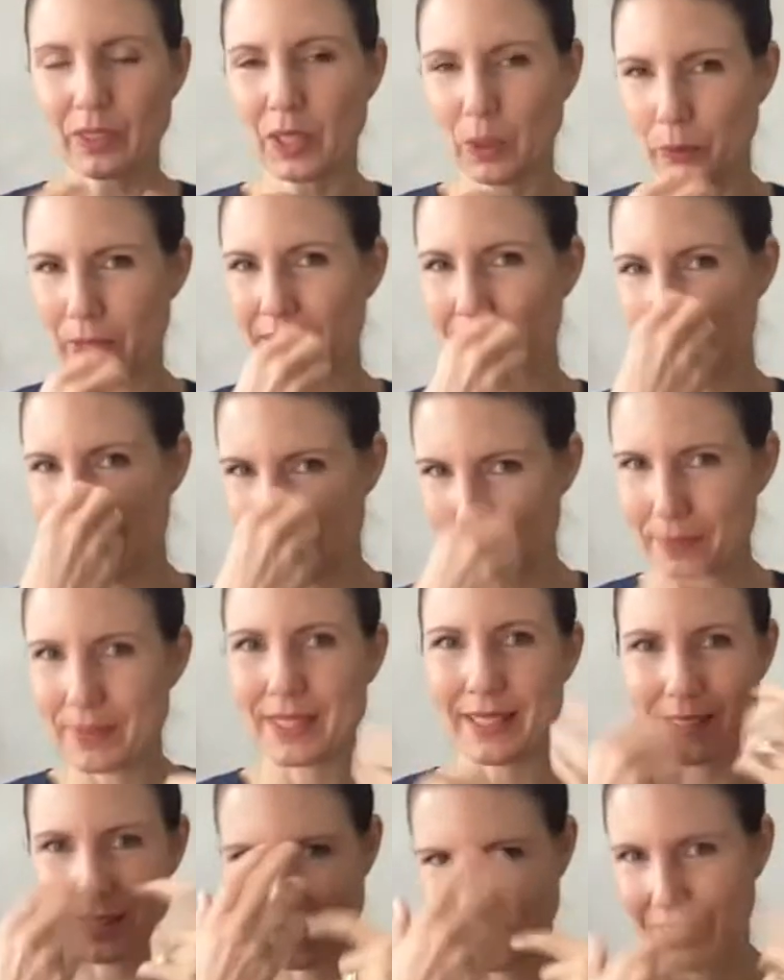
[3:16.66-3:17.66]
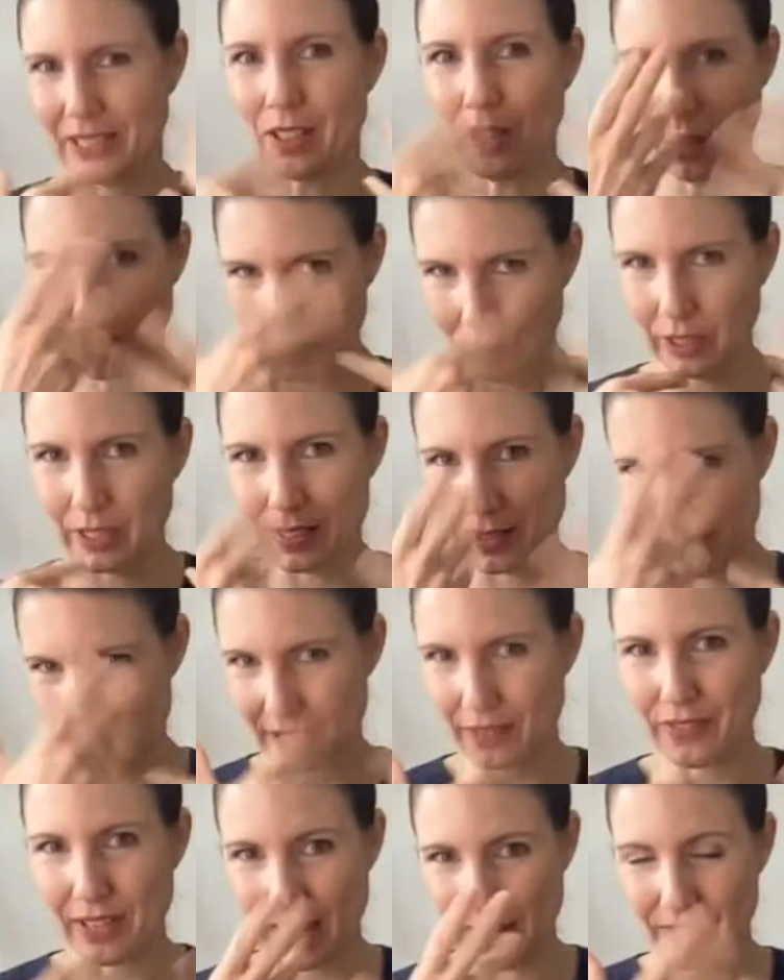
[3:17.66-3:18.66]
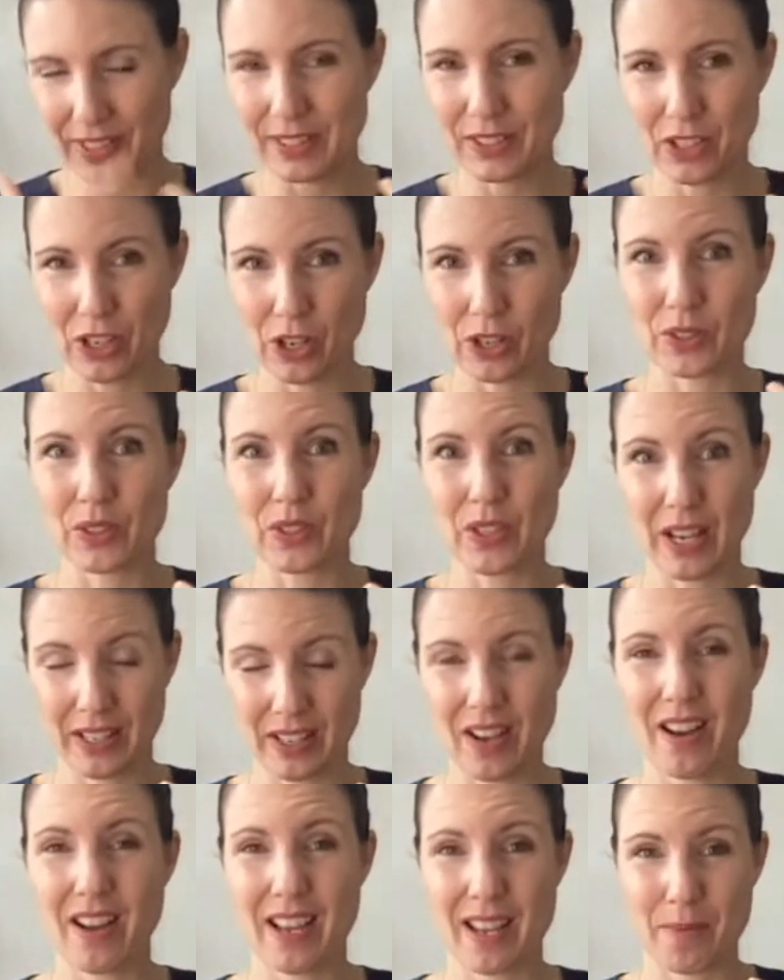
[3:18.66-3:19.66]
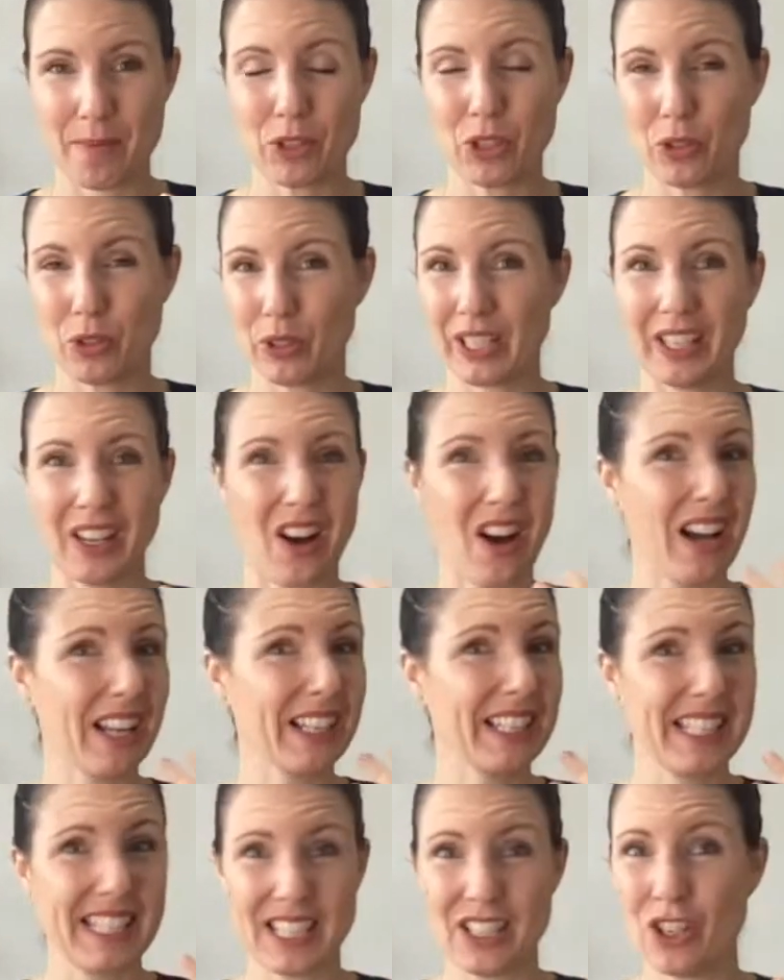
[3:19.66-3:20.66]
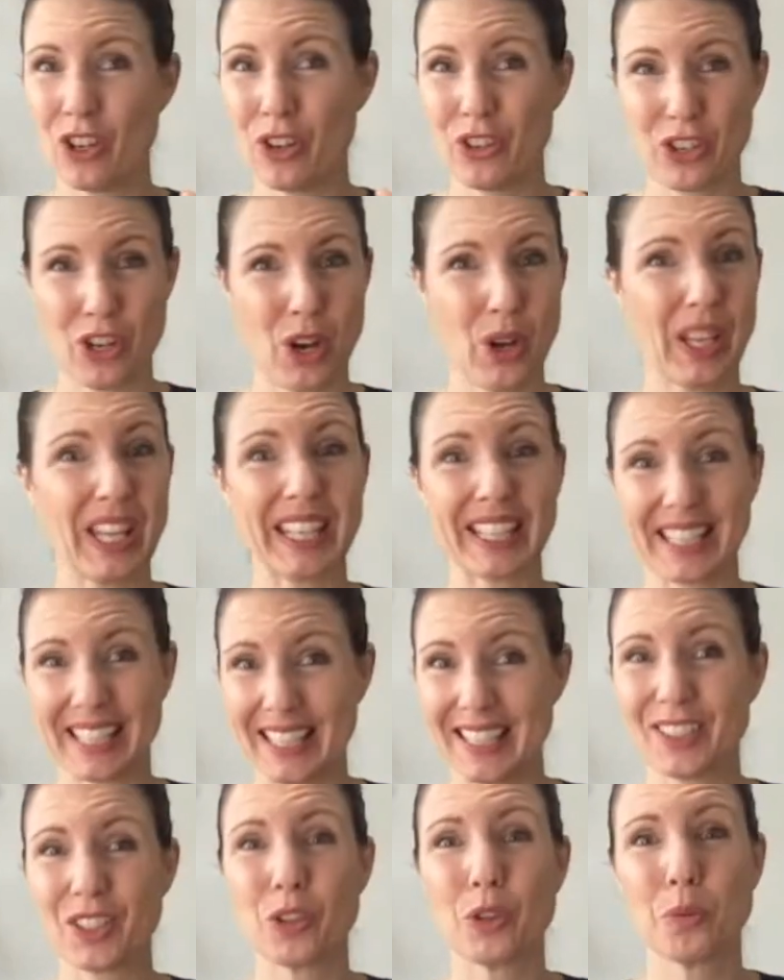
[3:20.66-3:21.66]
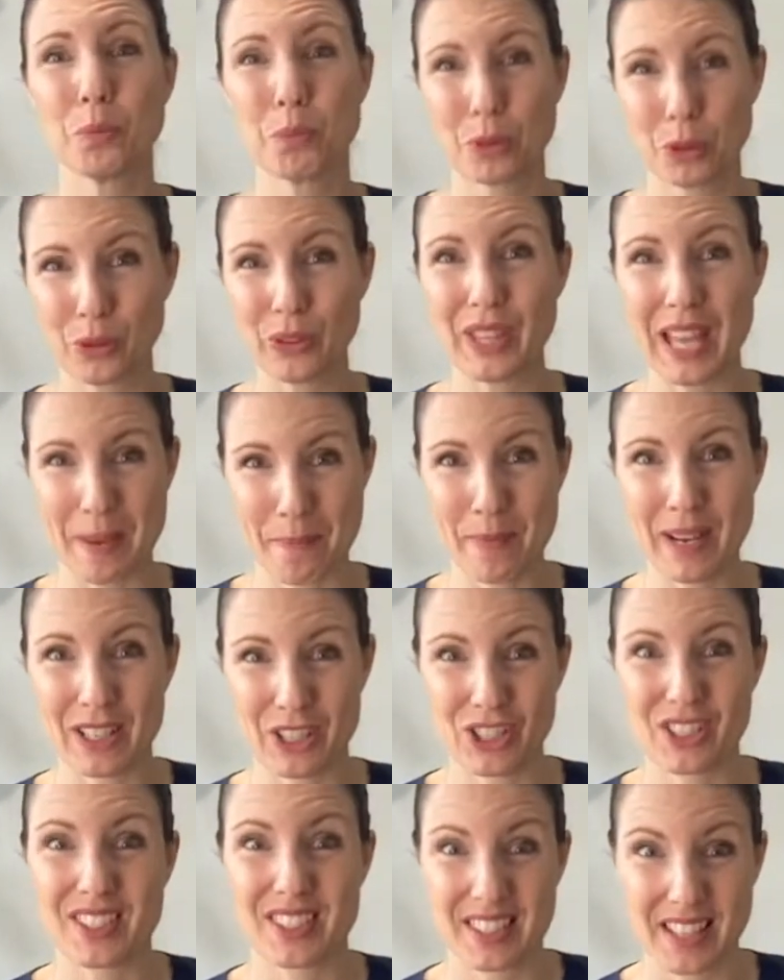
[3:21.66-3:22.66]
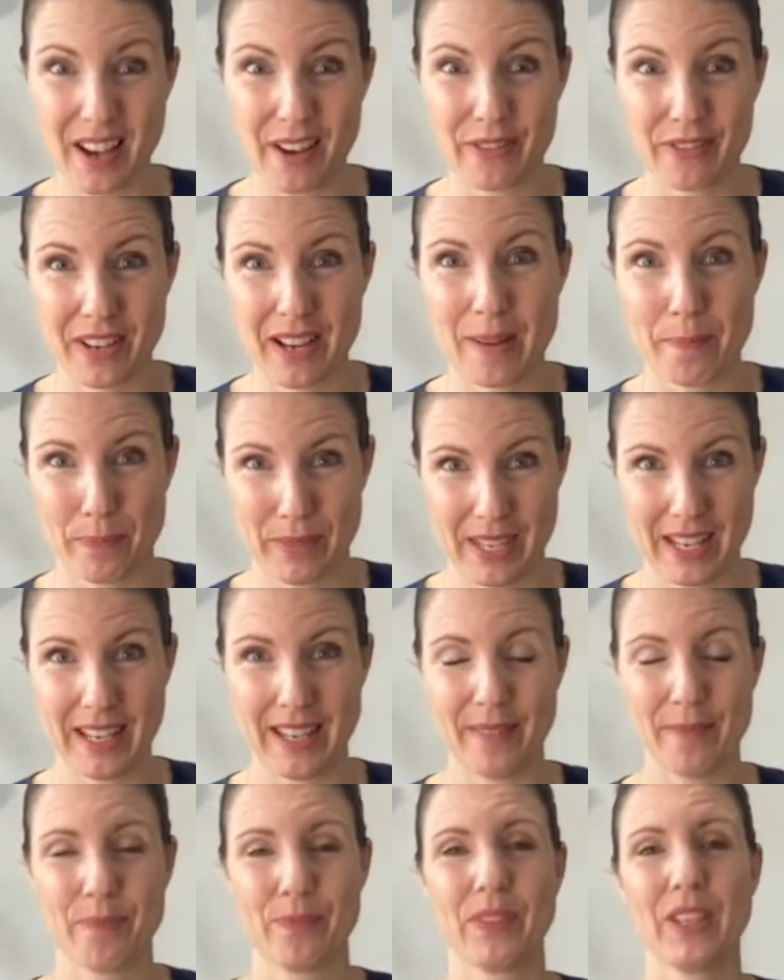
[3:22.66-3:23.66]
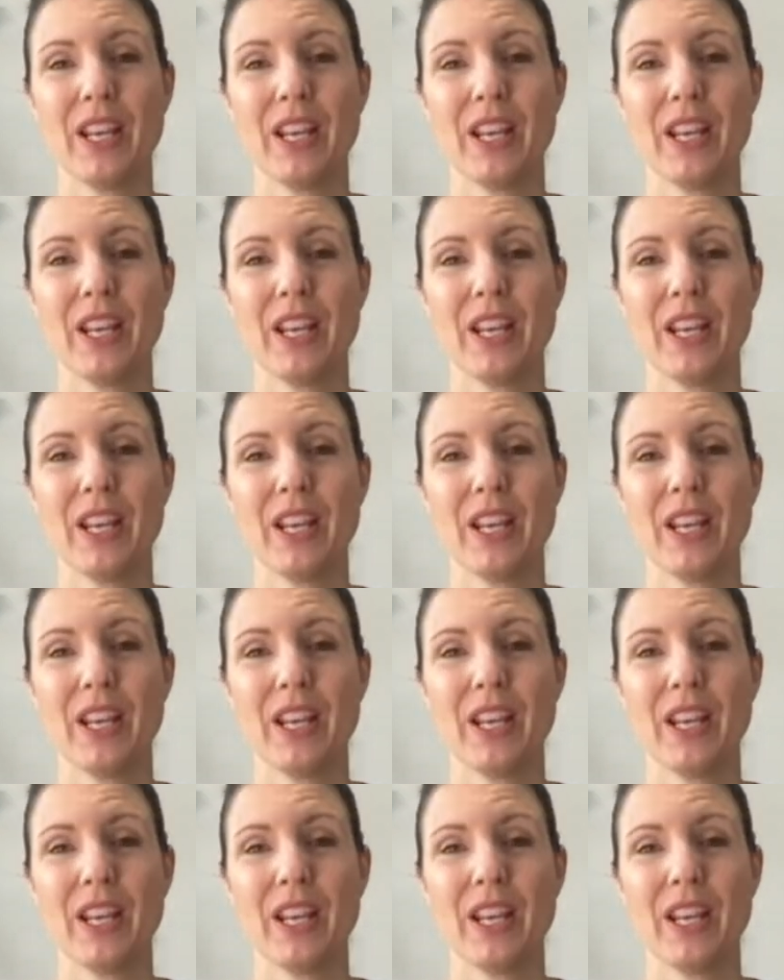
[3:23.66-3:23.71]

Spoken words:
we ended up suctioning a whole lot of stuff out of his nose. Like, I am talking, I did not know a kid could put that much stuff up there.